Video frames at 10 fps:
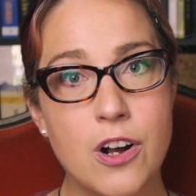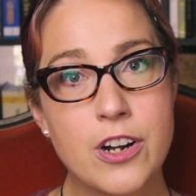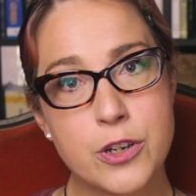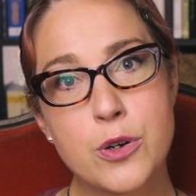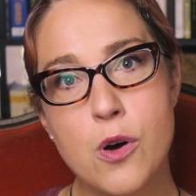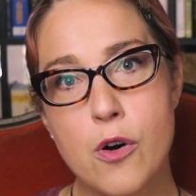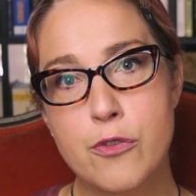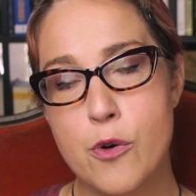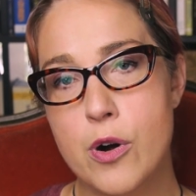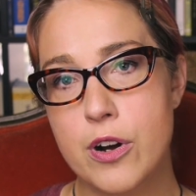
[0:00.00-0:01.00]
on Google
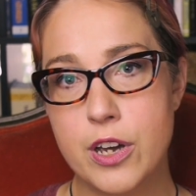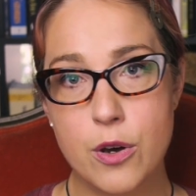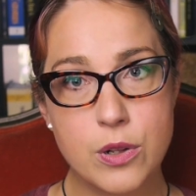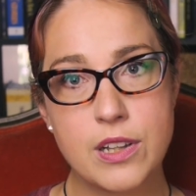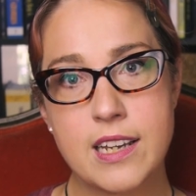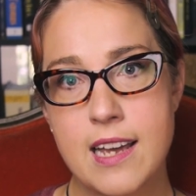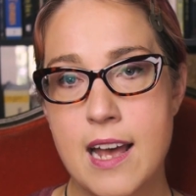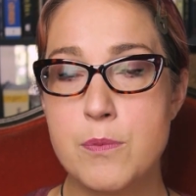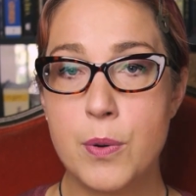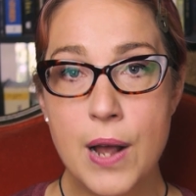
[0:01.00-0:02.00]
for Coakley
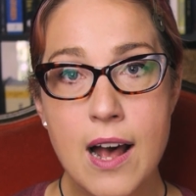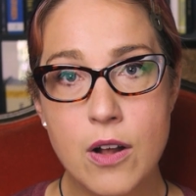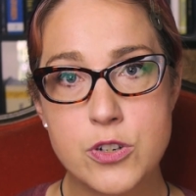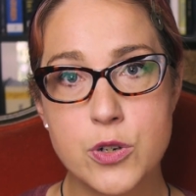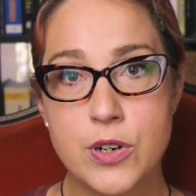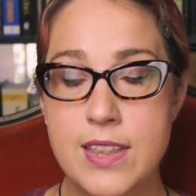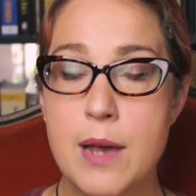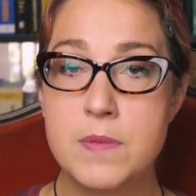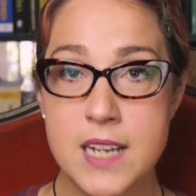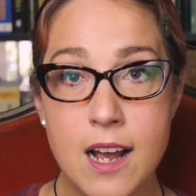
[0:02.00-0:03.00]
and Brown during
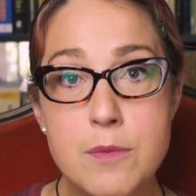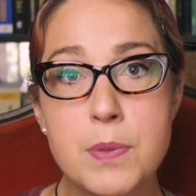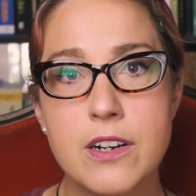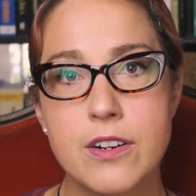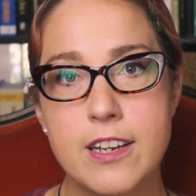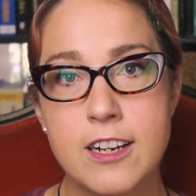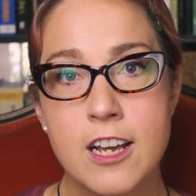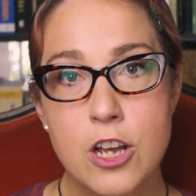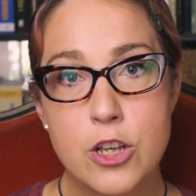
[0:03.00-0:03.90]
that time period,